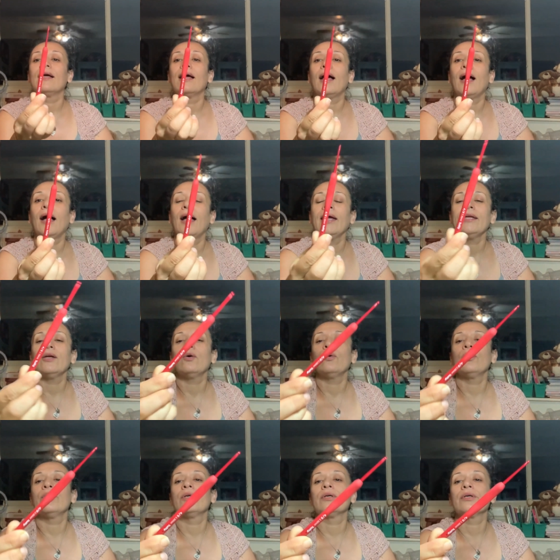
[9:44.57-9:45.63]
I
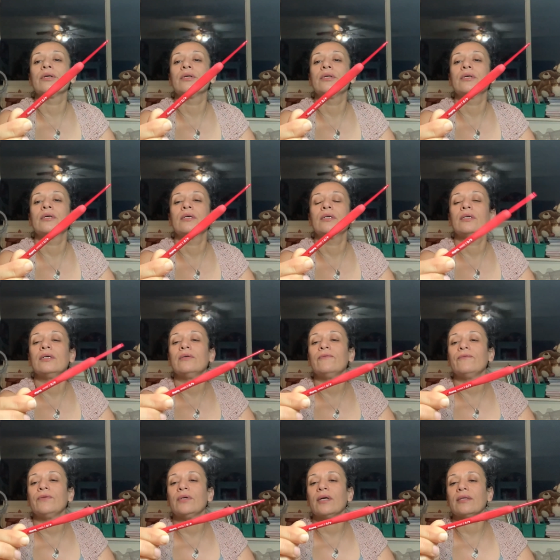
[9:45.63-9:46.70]
ordered a
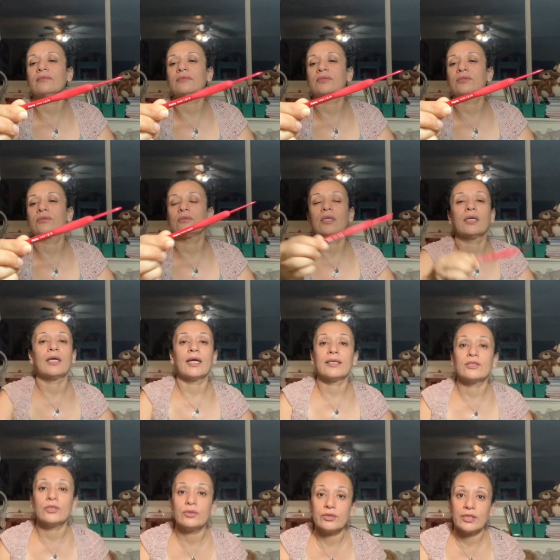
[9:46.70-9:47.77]
few, I, I
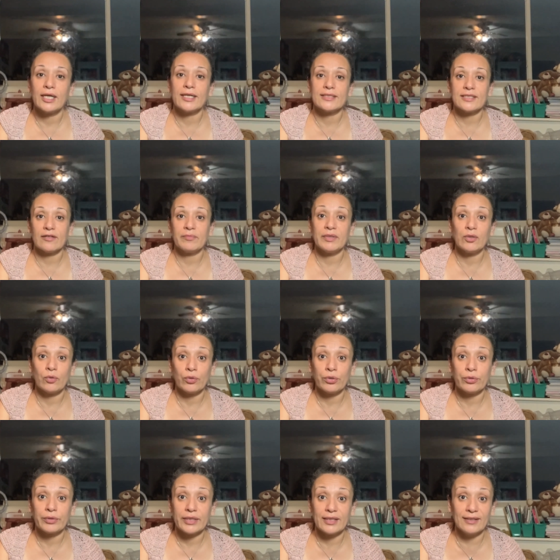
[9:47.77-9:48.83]
told you guys, I've been ordering